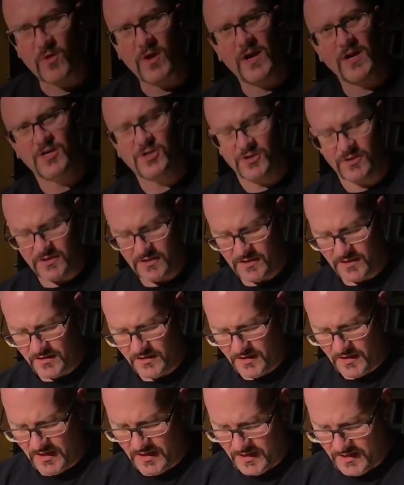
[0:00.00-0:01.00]
are
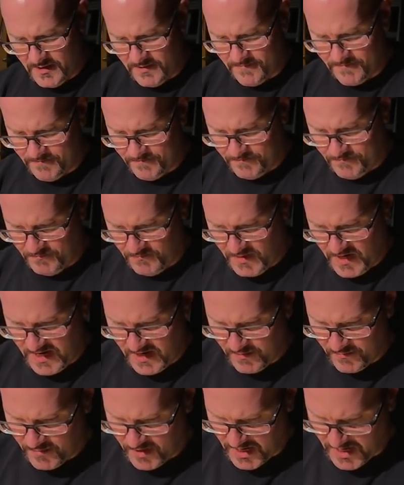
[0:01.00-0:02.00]
actually um,
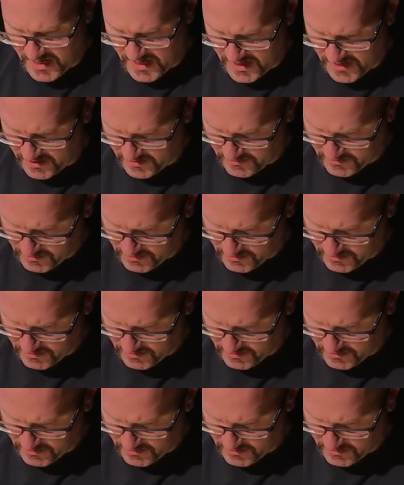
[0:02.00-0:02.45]
made by